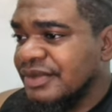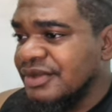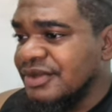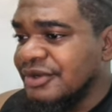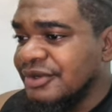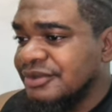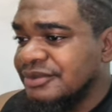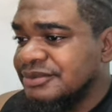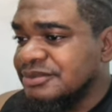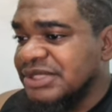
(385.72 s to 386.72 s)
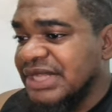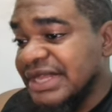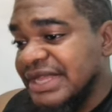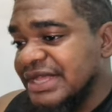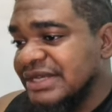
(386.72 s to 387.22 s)
You know, but then
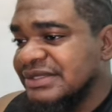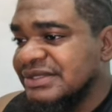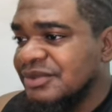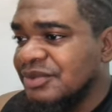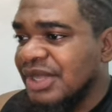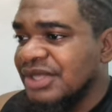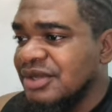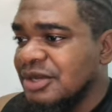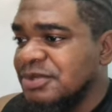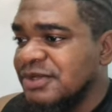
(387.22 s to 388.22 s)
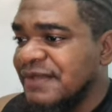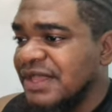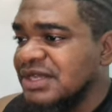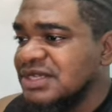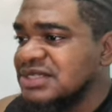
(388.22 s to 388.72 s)
again, where are you going to put the
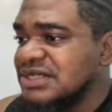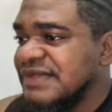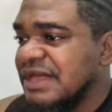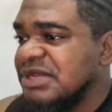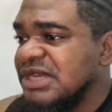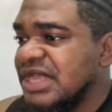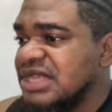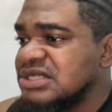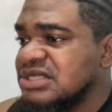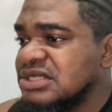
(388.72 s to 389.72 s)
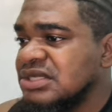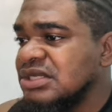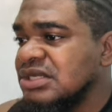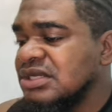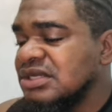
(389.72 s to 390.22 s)
vendors if that be the case?
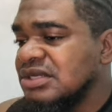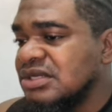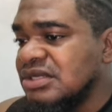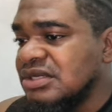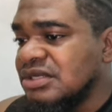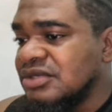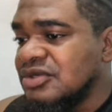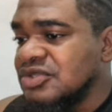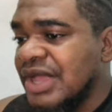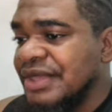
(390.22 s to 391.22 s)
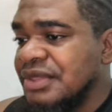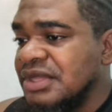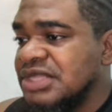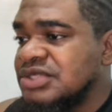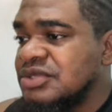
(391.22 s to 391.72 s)
Rosa, I
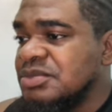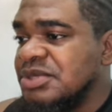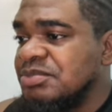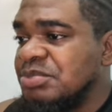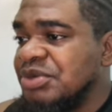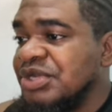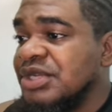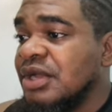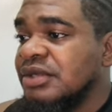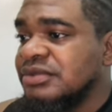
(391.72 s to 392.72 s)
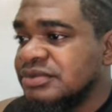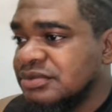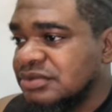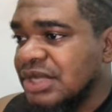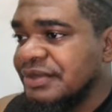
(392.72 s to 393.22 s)
think, needs to be redone.
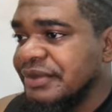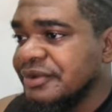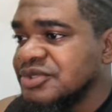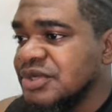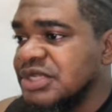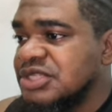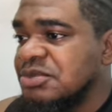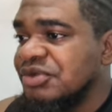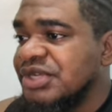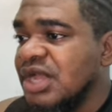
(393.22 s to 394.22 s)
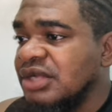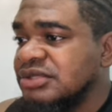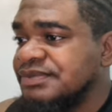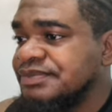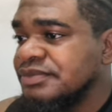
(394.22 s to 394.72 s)
I think Rosa needs to be
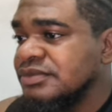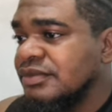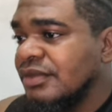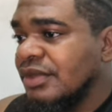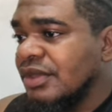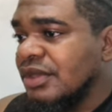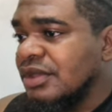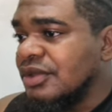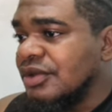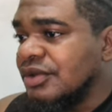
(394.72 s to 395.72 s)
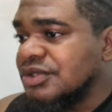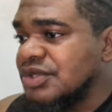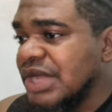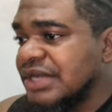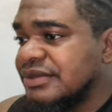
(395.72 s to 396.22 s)
redone, you know,
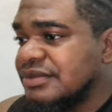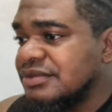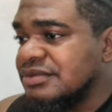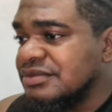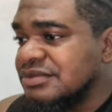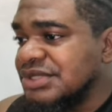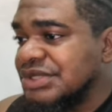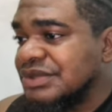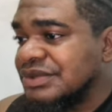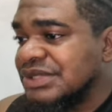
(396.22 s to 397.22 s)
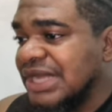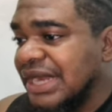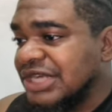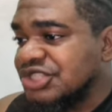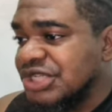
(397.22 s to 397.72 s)
so that, you know, you
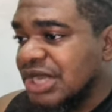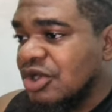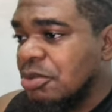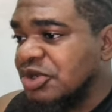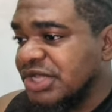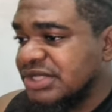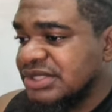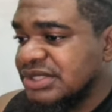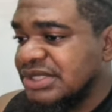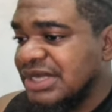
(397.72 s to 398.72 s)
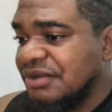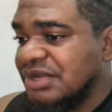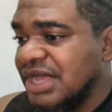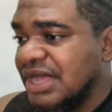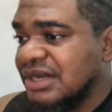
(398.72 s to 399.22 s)
can actually accommodate in that
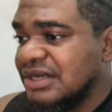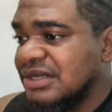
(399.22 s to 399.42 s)
regard.